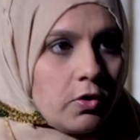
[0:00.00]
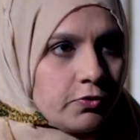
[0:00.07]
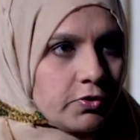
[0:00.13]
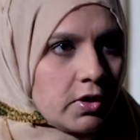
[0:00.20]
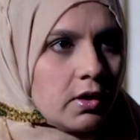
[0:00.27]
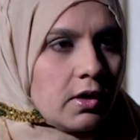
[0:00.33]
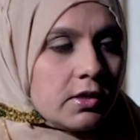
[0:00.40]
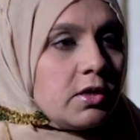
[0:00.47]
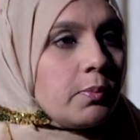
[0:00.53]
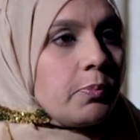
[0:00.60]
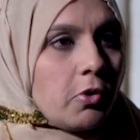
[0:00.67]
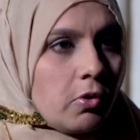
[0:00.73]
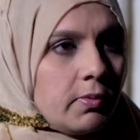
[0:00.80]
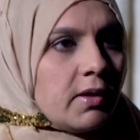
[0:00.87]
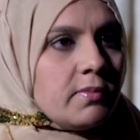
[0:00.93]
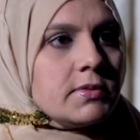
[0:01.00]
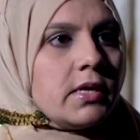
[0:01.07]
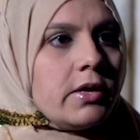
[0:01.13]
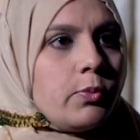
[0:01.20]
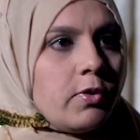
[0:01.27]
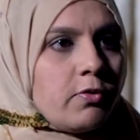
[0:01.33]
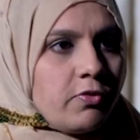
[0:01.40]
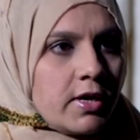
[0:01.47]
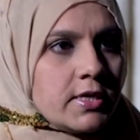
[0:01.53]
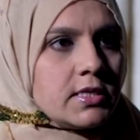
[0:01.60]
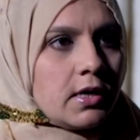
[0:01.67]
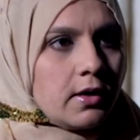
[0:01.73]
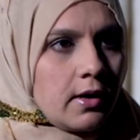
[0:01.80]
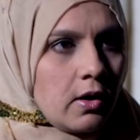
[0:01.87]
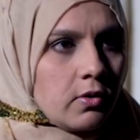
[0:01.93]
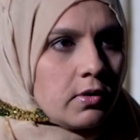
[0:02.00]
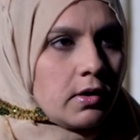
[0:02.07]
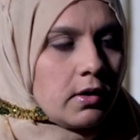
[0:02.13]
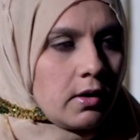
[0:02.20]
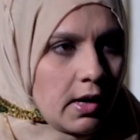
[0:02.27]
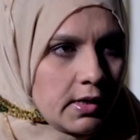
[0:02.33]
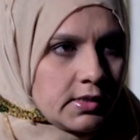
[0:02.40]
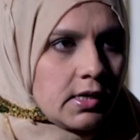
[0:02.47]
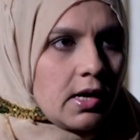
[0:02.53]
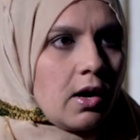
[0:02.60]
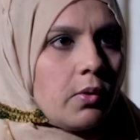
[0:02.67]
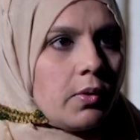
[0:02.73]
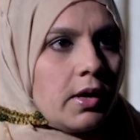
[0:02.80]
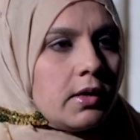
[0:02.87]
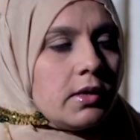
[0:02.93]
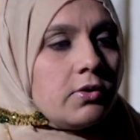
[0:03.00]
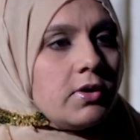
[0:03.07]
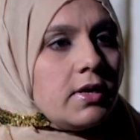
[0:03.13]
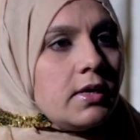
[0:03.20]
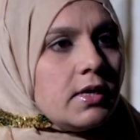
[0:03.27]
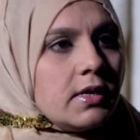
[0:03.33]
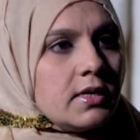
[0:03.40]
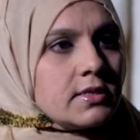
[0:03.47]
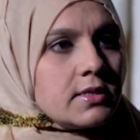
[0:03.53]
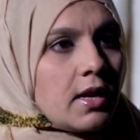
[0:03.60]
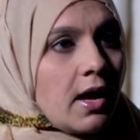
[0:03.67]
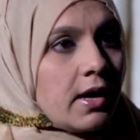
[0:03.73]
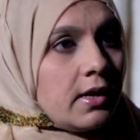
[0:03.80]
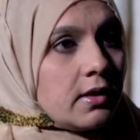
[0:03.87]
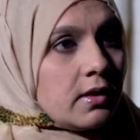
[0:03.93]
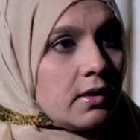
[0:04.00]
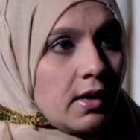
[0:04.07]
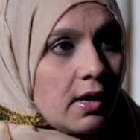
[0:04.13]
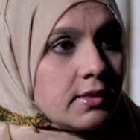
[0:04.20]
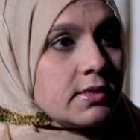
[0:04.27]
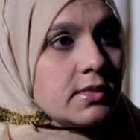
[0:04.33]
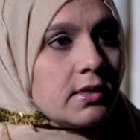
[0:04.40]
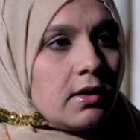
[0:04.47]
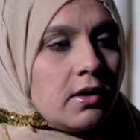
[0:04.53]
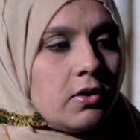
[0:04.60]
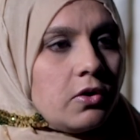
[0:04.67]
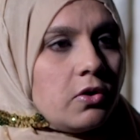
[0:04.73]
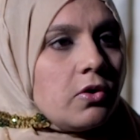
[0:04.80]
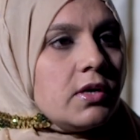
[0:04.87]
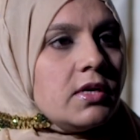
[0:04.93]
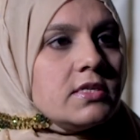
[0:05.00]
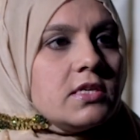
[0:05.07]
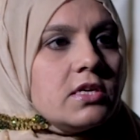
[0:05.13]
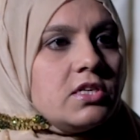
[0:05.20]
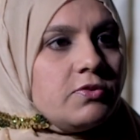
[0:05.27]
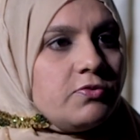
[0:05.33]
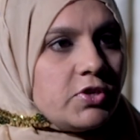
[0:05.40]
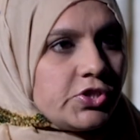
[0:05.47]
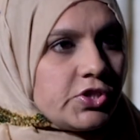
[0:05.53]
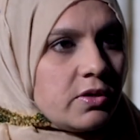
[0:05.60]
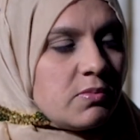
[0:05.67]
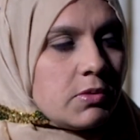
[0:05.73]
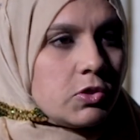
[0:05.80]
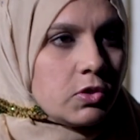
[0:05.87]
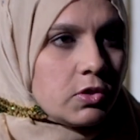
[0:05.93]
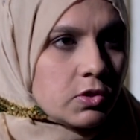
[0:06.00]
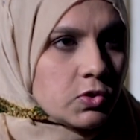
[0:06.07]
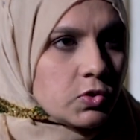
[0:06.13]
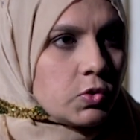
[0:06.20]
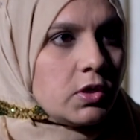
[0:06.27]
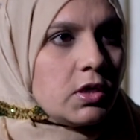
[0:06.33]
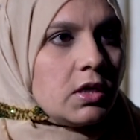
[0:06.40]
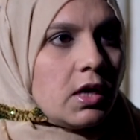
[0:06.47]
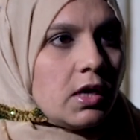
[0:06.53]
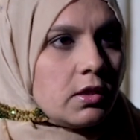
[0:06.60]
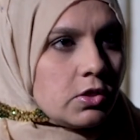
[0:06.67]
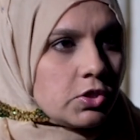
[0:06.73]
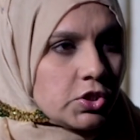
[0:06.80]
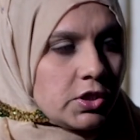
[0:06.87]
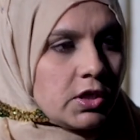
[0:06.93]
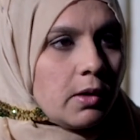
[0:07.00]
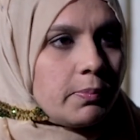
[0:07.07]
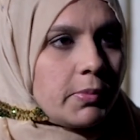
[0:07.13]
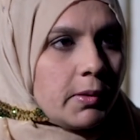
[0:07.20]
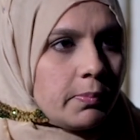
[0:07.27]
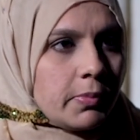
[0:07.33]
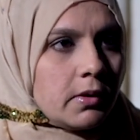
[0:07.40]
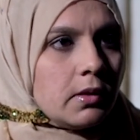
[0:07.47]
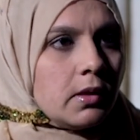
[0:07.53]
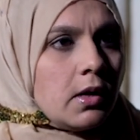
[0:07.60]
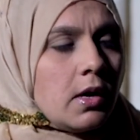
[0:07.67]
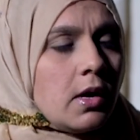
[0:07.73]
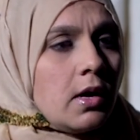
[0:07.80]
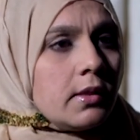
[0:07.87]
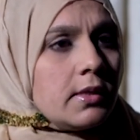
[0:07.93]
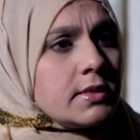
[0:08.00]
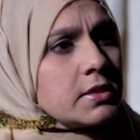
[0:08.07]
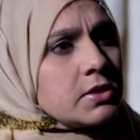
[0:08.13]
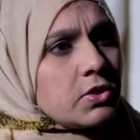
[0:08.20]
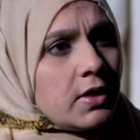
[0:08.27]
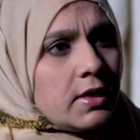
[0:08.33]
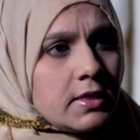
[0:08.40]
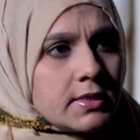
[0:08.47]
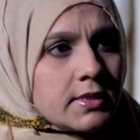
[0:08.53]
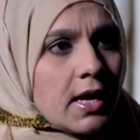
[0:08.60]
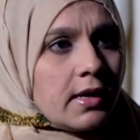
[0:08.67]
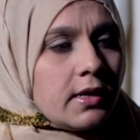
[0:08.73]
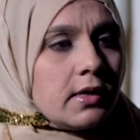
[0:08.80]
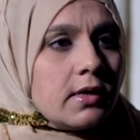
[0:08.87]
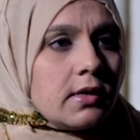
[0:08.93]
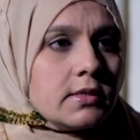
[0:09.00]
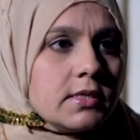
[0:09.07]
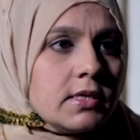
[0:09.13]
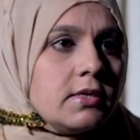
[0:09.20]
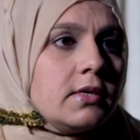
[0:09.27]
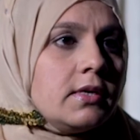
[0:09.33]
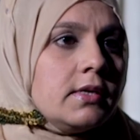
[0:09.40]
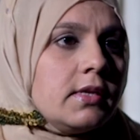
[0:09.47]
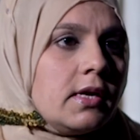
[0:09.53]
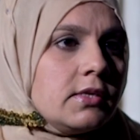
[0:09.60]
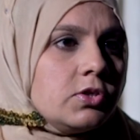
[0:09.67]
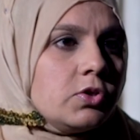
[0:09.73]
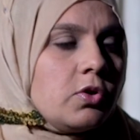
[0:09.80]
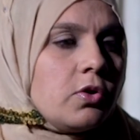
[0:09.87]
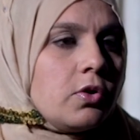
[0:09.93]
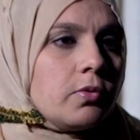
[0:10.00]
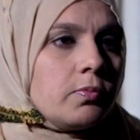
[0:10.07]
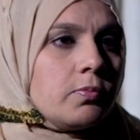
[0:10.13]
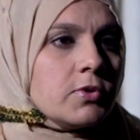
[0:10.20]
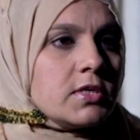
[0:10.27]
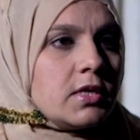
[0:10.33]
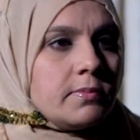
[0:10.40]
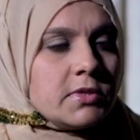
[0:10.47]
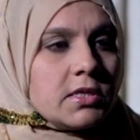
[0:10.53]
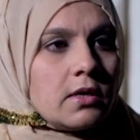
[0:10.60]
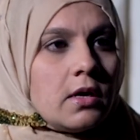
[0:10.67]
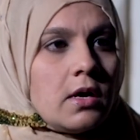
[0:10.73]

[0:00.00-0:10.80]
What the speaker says: of the other problems that we're facing right now, and really is like cancer, is the division between the Sunni and the Shia people. This is really sad, considering that, Muslims